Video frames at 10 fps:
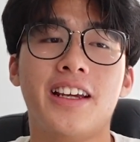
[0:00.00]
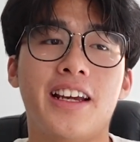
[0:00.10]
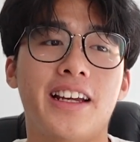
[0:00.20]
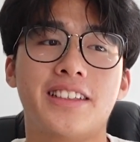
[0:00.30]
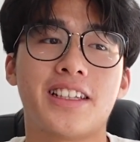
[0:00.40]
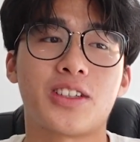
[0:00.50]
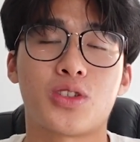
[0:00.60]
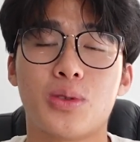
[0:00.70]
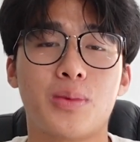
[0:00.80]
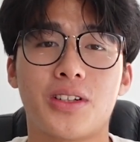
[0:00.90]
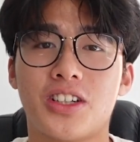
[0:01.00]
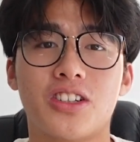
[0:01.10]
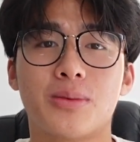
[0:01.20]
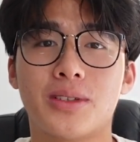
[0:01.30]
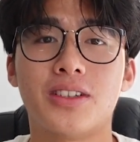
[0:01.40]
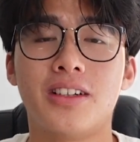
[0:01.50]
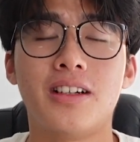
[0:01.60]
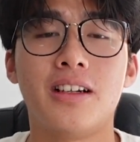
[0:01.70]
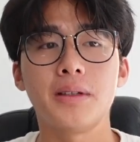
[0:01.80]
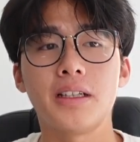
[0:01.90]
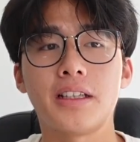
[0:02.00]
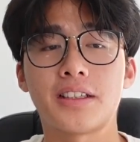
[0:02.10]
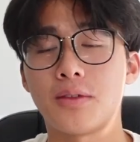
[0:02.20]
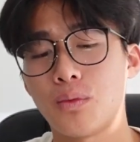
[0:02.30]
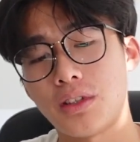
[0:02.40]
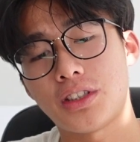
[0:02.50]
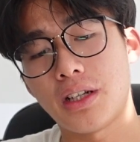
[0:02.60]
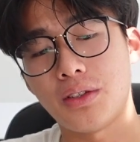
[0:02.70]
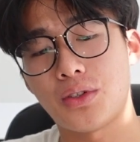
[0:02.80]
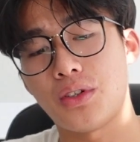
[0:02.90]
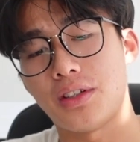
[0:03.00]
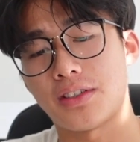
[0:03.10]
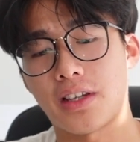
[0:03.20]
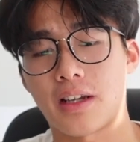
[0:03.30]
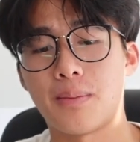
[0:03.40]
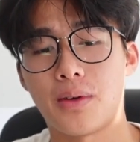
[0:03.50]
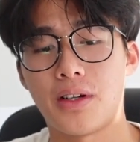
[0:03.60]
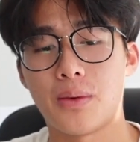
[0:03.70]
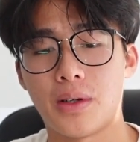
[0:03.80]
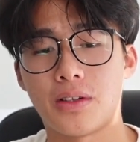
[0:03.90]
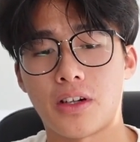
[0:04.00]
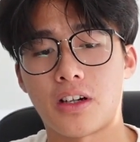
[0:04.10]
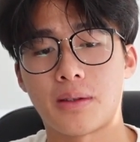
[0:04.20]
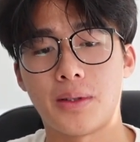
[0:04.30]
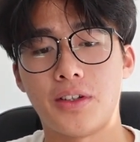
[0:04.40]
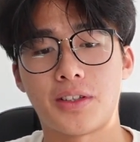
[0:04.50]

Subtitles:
It's like super terrible. But which leads to the second point I want to talk about,